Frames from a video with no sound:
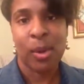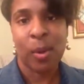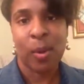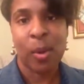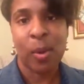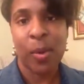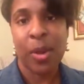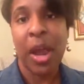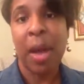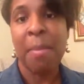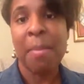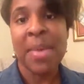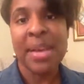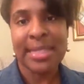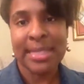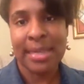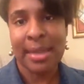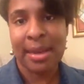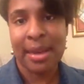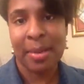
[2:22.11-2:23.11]
where we are
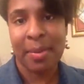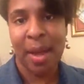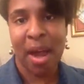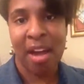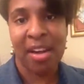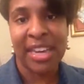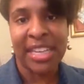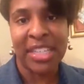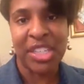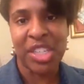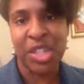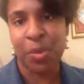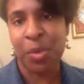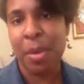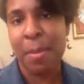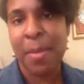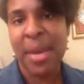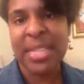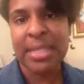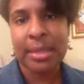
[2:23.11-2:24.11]
messing up our engine,
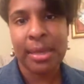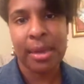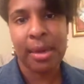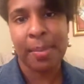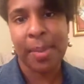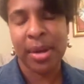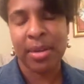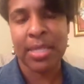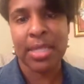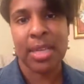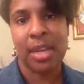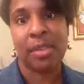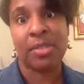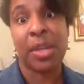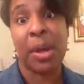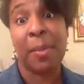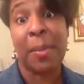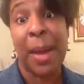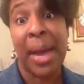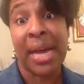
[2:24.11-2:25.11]
we're messing up ourselves,
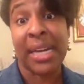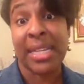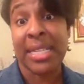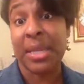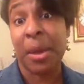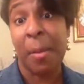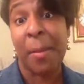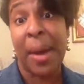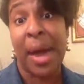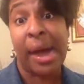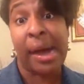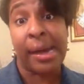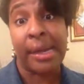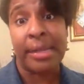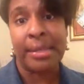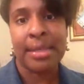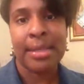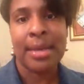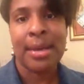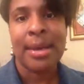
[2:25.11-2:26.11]
our bodies, our
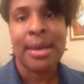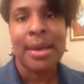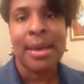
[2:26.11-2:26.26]
minds,